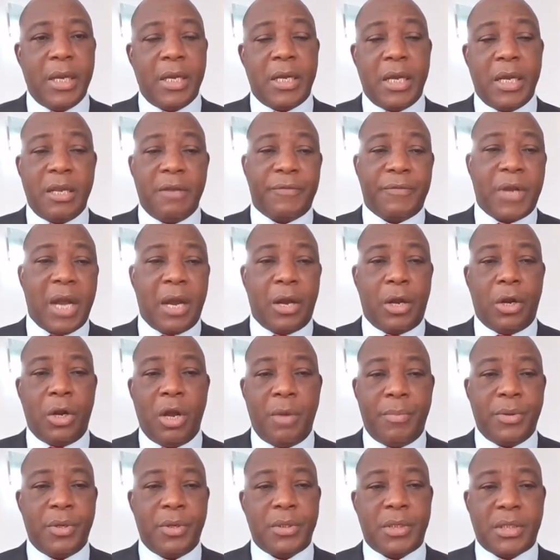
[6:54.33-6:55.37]
Then you've got
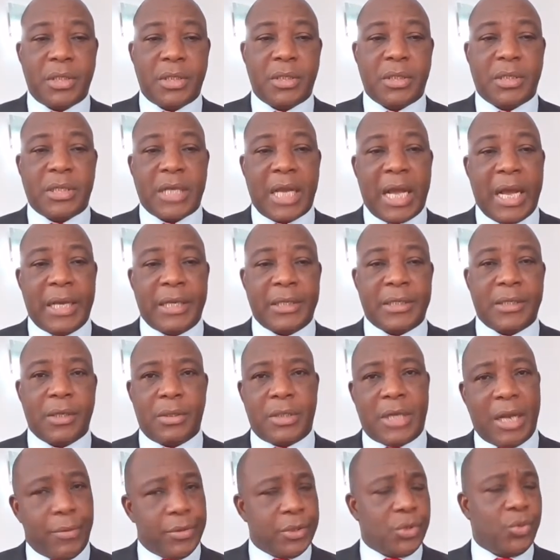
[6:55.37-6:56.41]
global size.
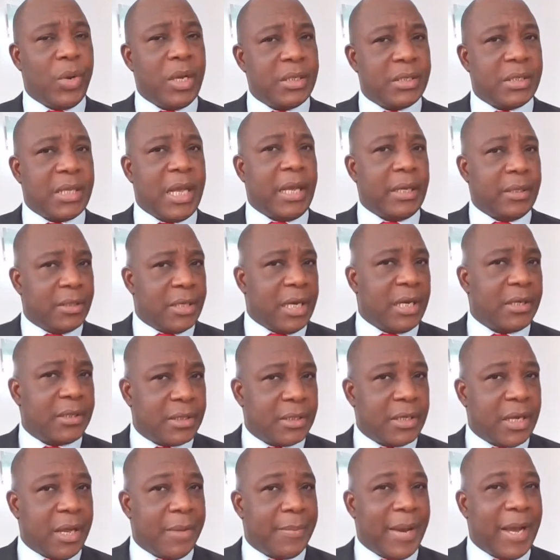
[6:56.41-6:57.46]
That was Wednesday,
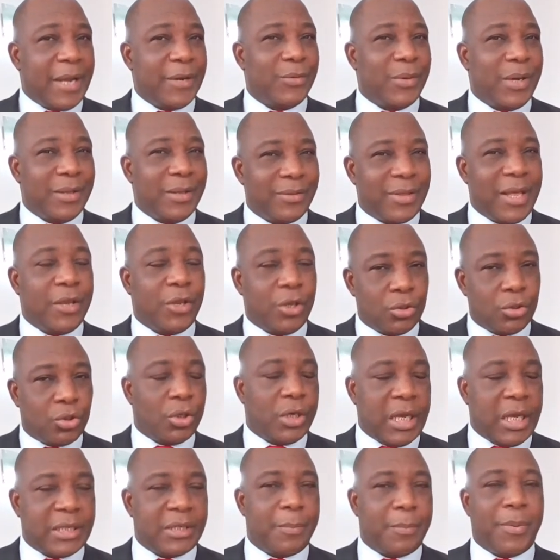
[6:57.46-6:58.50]
yesterday, by the way. Thank you.
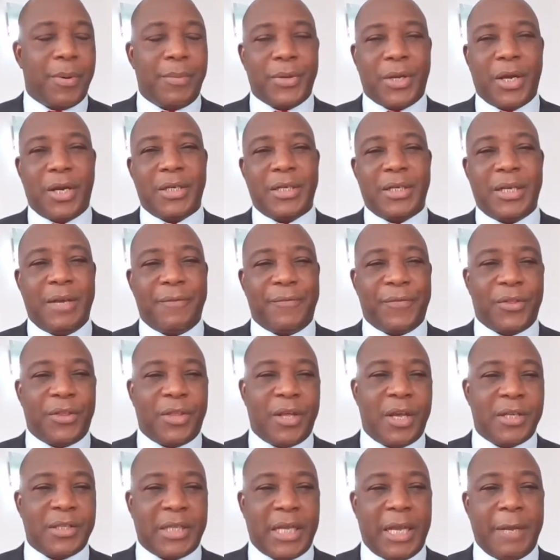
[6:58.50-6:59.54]
Today is a public holiday for
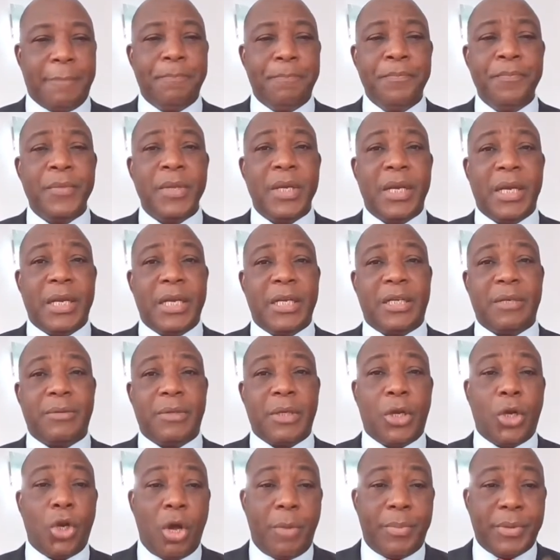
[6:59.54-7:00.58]
Thursday in Egypt.
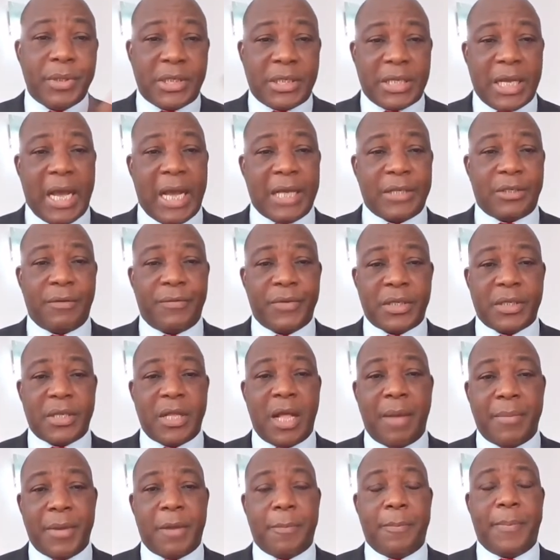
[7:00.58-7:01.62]
The global size of Islamic